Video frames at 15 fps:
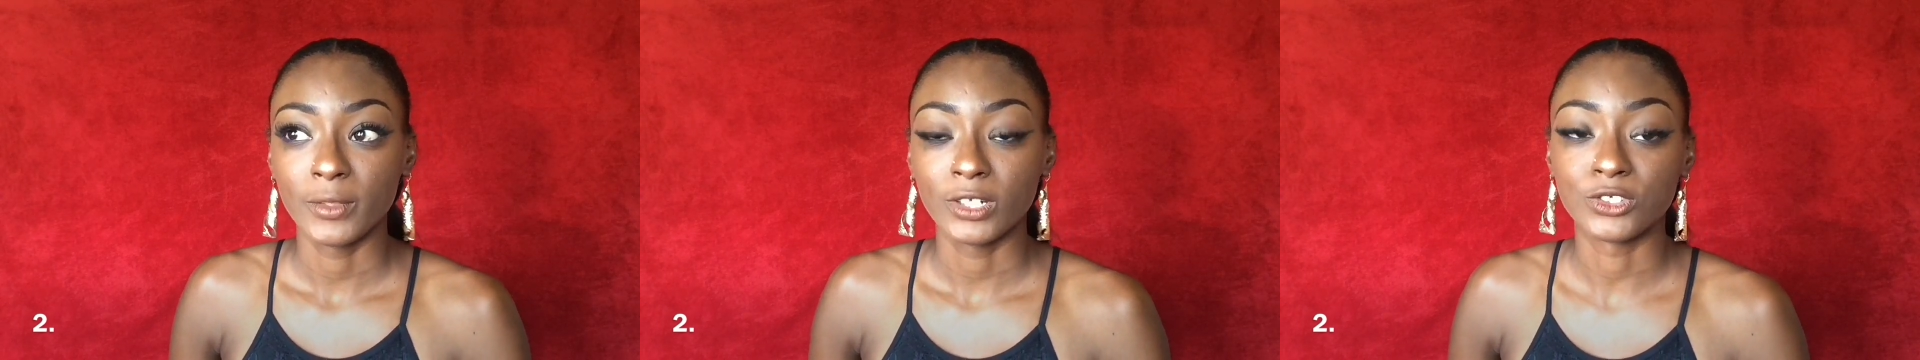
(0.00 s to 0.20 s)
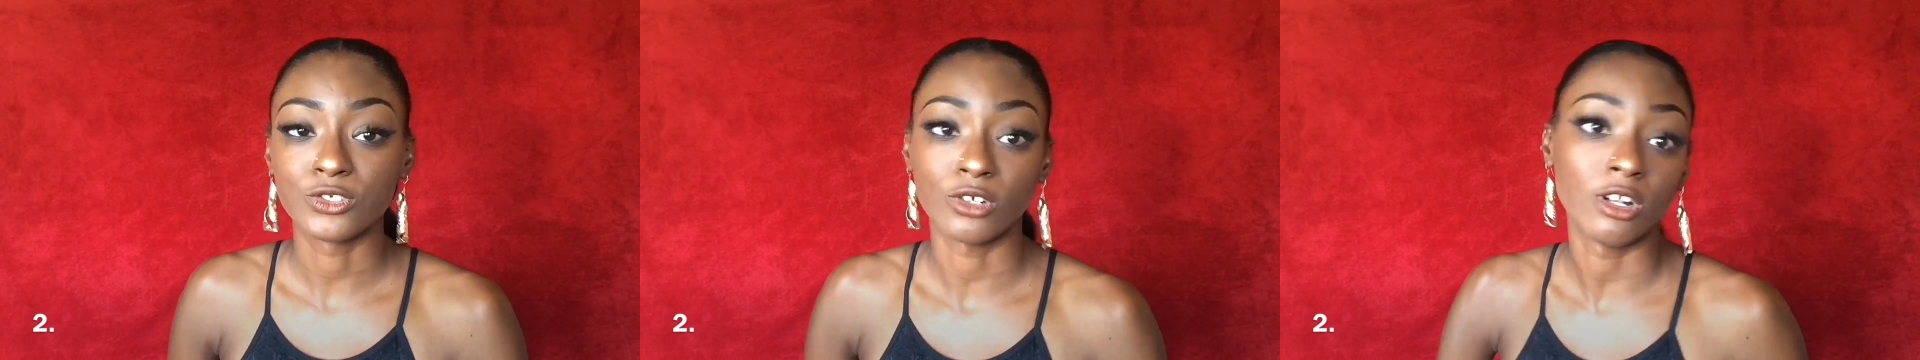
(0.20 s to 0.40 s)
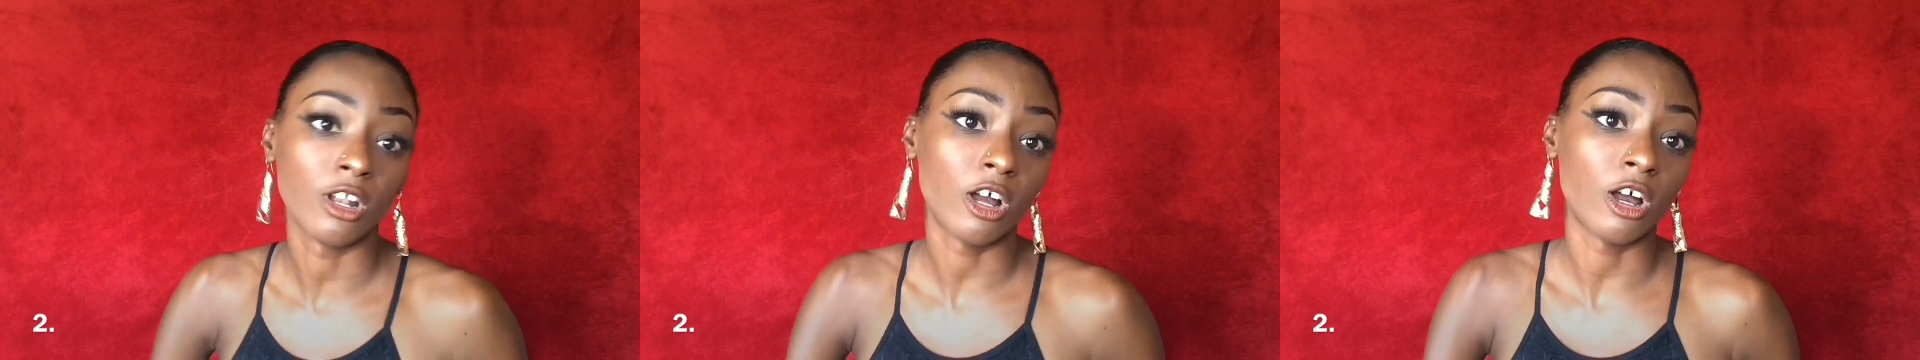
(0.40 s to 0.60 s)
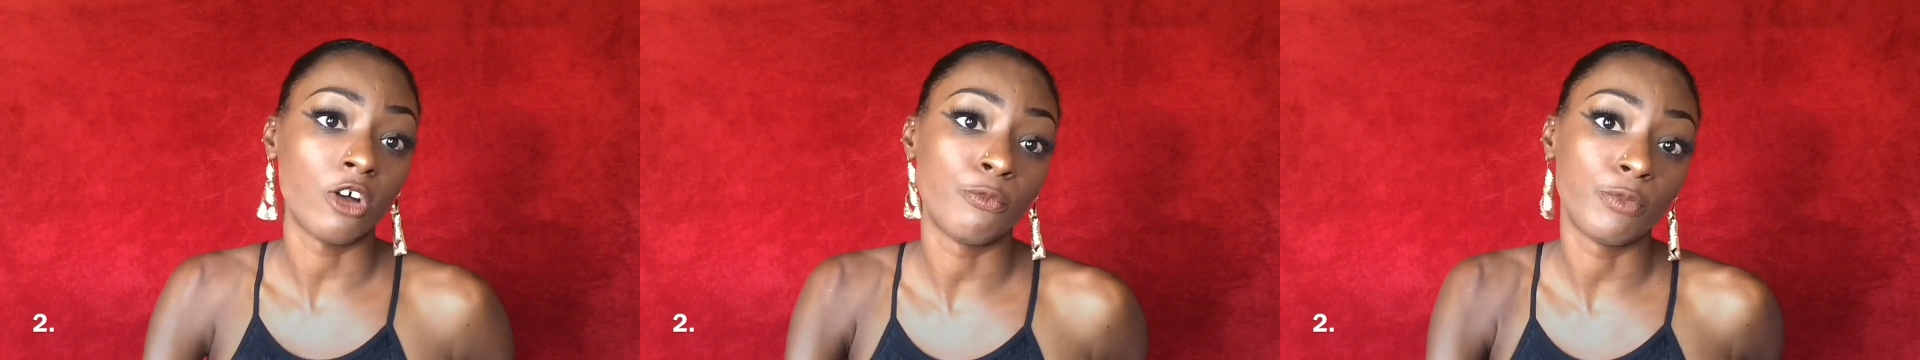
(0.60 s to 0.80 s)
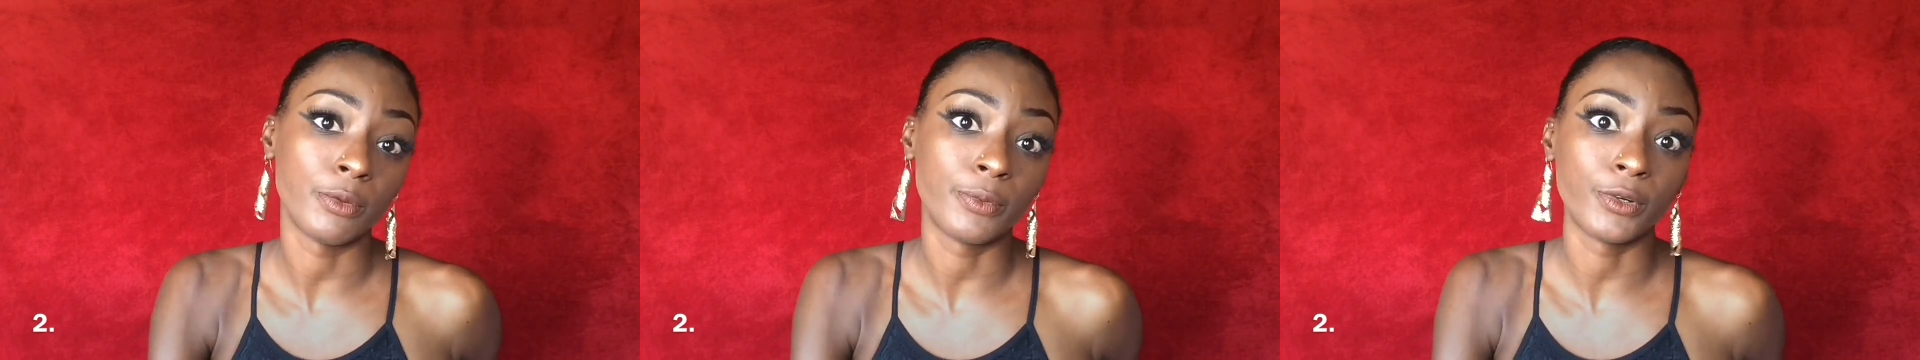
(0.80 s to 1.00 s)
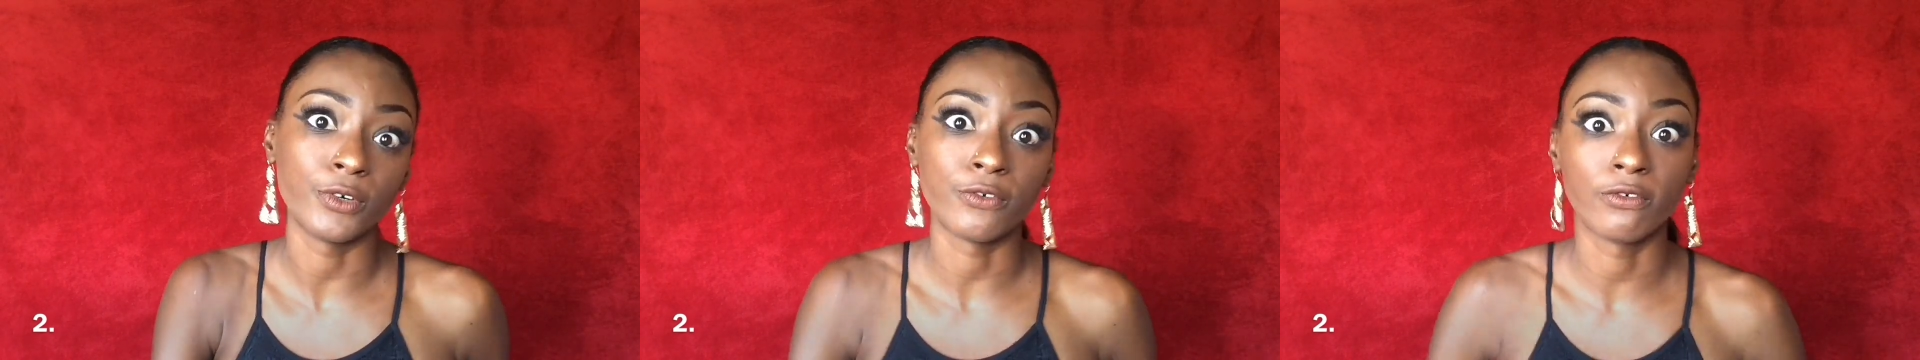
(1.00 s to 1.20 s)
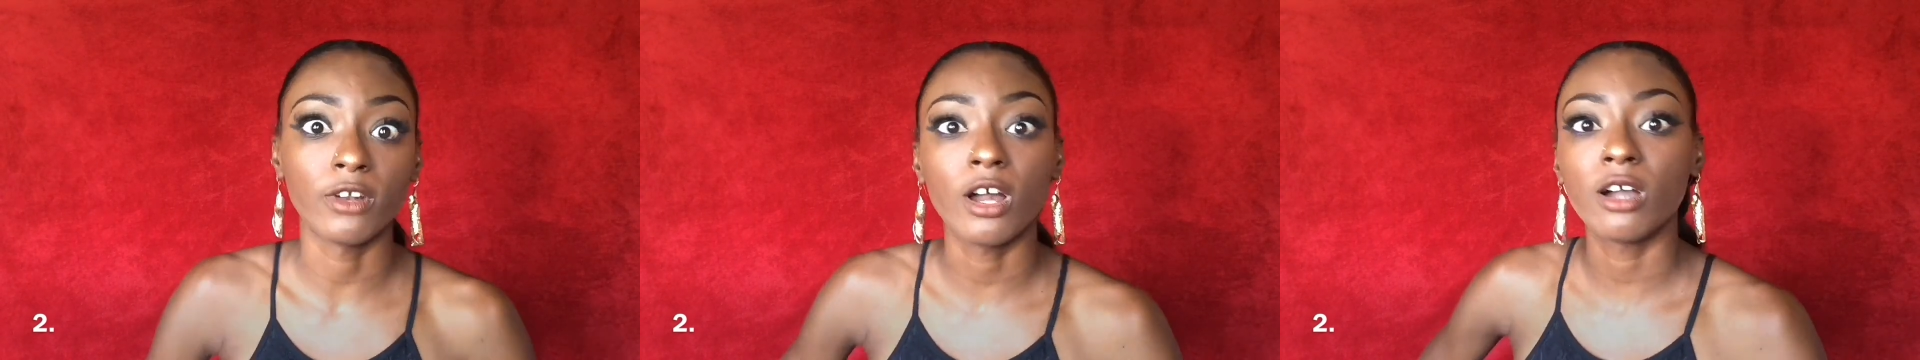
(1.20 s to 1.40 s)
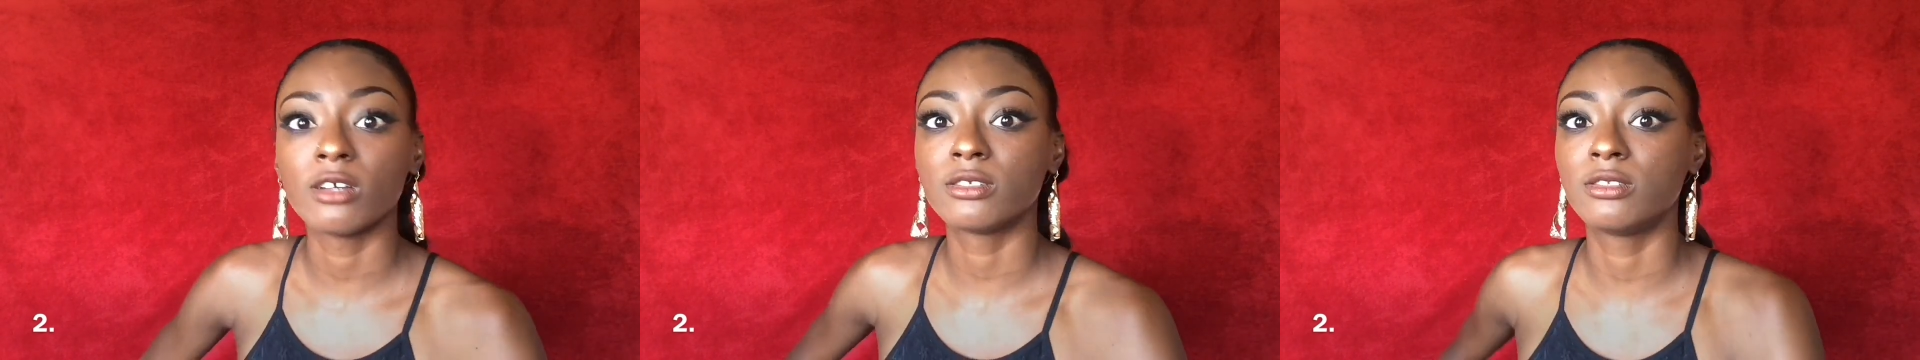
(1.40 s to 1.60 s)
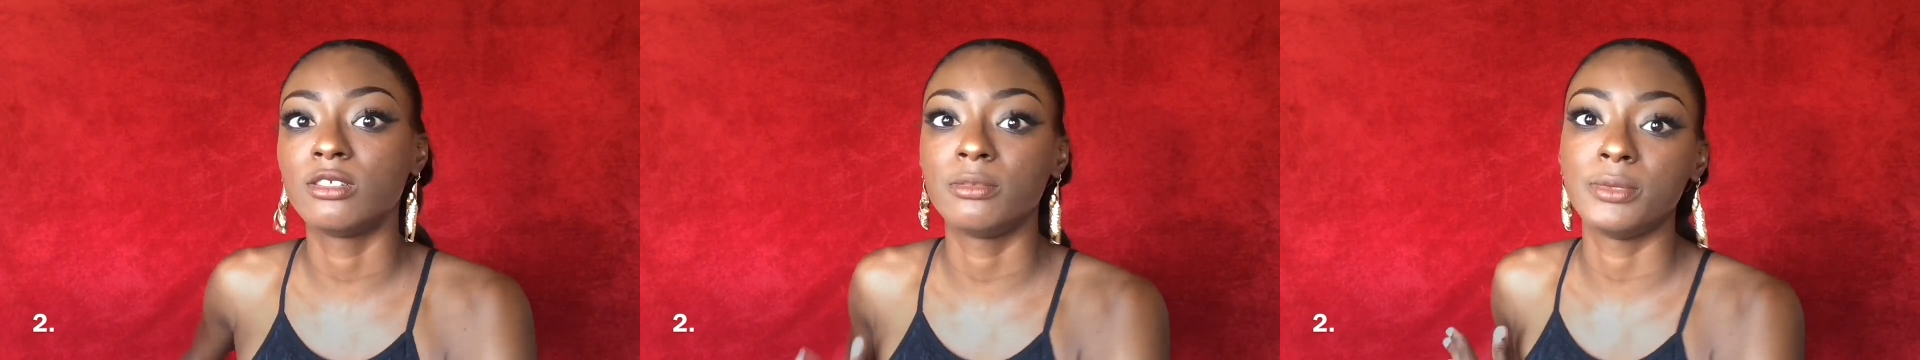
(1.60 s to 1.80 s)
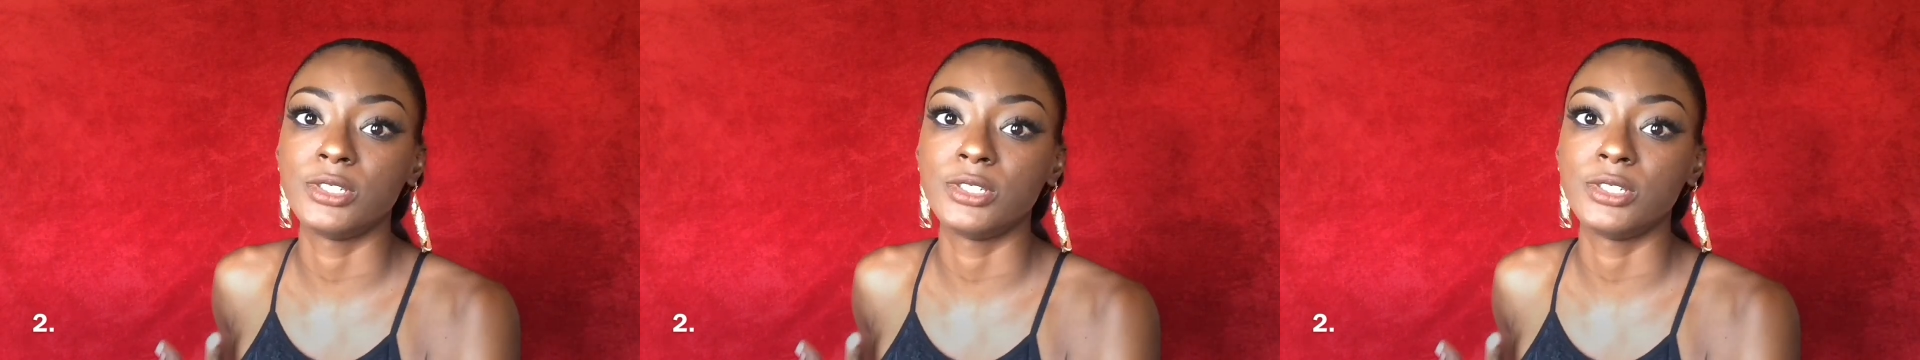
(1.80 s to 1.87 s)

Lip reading: So a lot of people flock to the